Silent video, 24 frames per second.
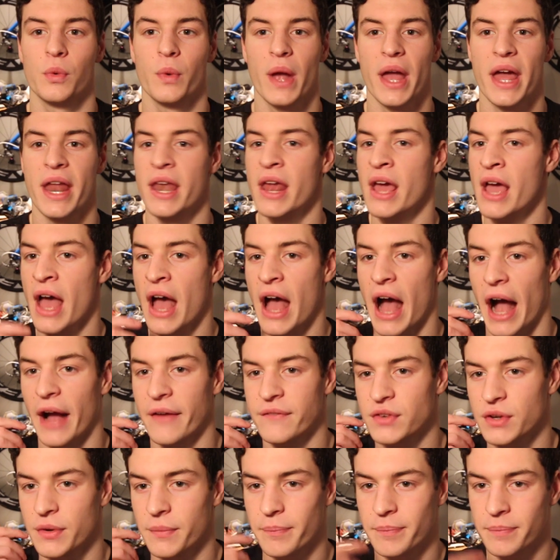win
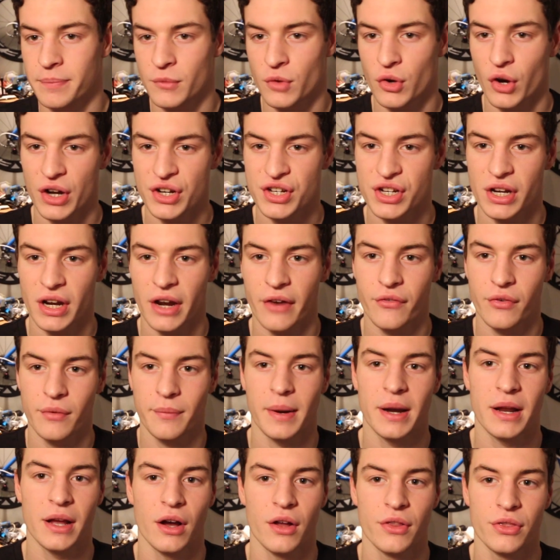after crushing
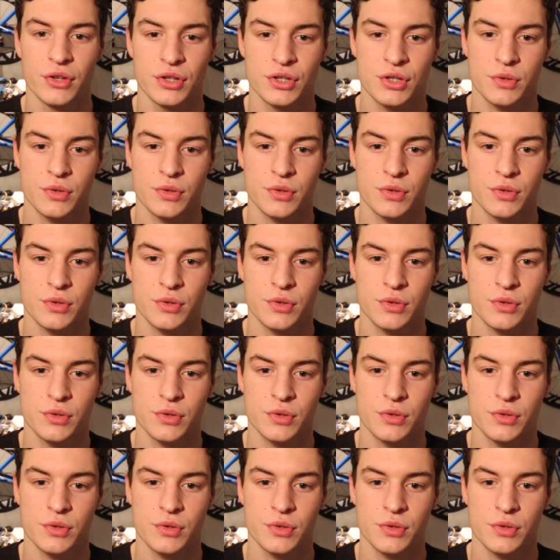everybody on the